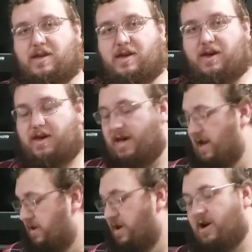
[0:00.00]

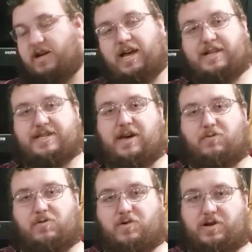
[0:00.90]
alcohol content
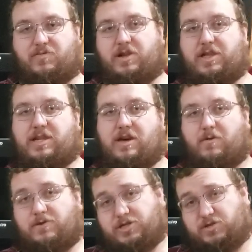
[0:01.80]
when we're completely done,
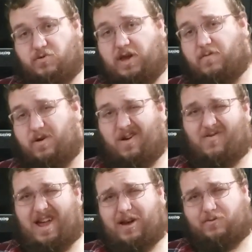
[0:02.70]
which is right
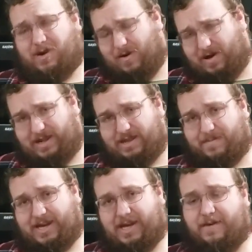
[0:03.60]
around where I wanted to
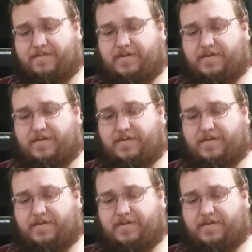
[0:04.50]
be.